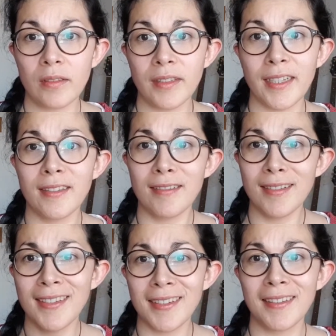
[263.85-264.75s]
there's
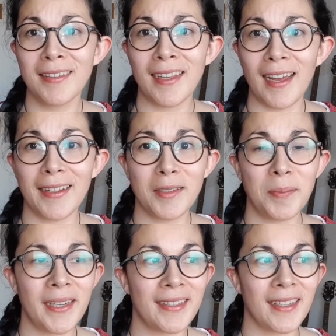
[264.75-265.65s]
another
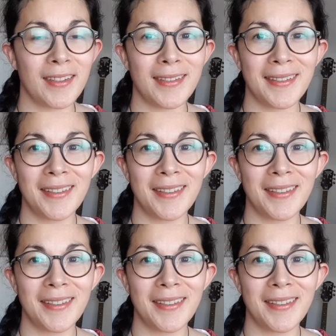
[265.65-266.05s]
aspect that